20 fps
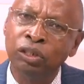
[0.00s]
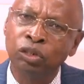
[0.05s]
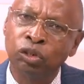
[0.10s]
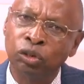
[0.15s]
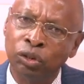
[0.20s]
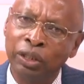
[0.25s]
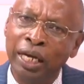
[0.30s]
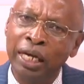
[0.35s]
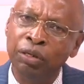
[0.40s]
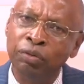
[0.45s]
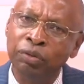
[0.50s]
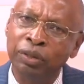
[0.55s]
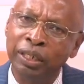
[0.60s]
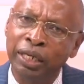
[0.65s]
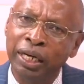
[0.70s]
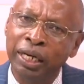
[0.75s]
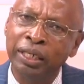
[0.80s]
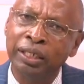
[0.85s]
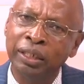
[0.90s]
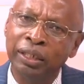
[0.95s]
so that we
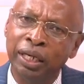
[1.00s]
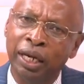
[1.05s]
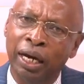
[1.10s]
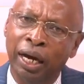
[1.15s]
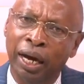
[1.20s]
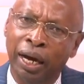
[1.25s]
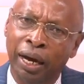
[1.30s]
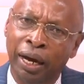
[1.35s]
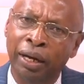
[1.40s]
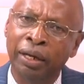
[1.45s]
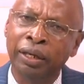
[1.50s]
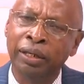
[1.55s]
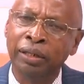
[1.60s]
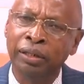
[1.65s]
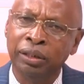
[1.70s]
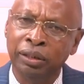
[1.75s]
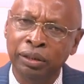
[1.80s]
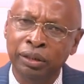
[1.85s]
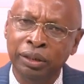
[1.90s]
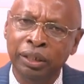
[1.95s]
get uh,
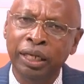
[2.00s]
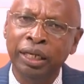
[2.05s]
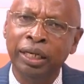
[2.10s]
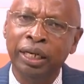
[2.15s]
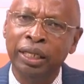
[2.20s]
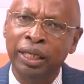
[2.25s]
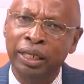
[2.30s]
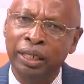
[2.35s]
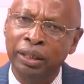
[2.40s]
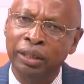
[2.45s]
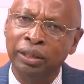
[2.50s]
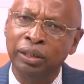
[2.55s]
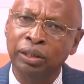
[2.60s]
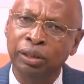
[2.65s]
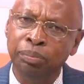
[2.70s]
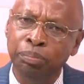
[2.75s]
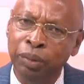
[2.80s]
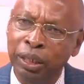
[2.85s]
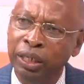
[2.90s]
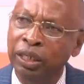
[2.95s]
data that
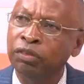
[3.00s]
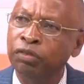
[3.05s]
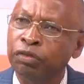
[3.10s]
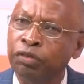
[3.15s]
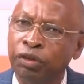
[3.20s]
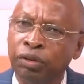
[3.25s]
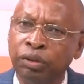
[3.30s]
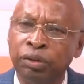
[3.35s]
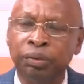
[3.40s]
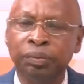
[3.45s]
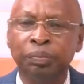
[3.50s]
is meaningful.